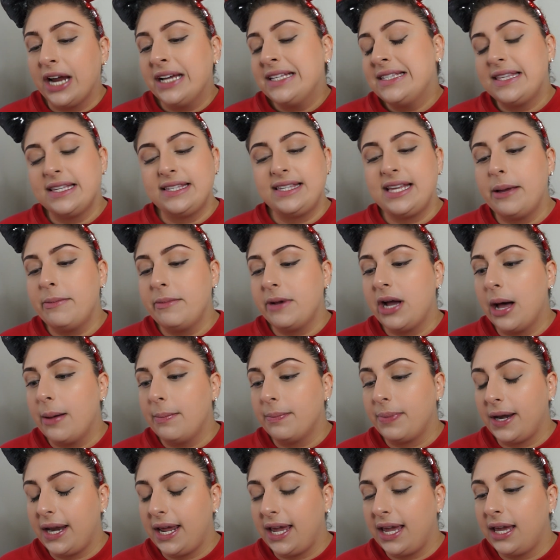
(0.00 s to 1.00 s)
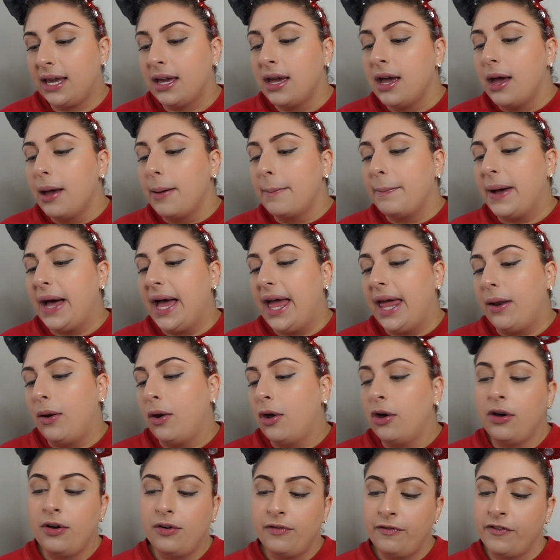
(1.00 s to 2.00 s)
It's the same company, but
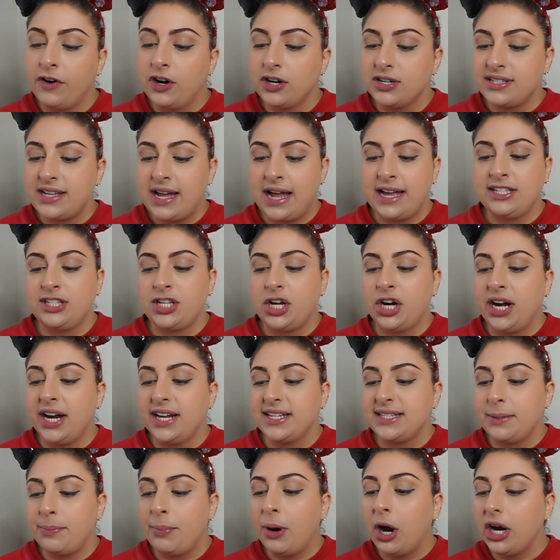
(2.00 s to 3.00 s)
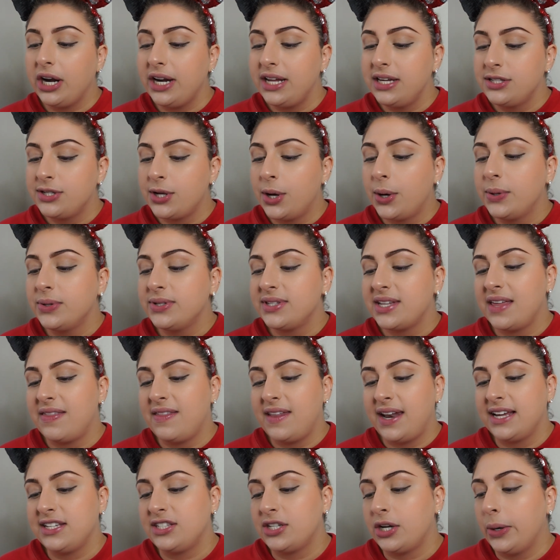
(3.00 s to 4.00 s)
first, I started as a parties host, and
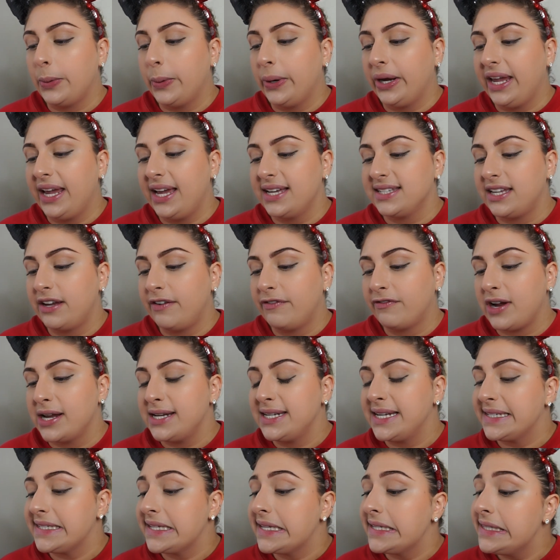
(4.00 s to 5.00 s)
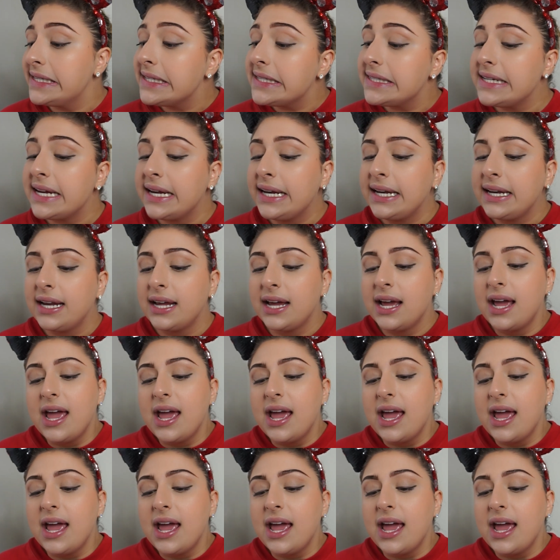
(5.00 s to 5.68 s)
then I started working as a front desk assistant.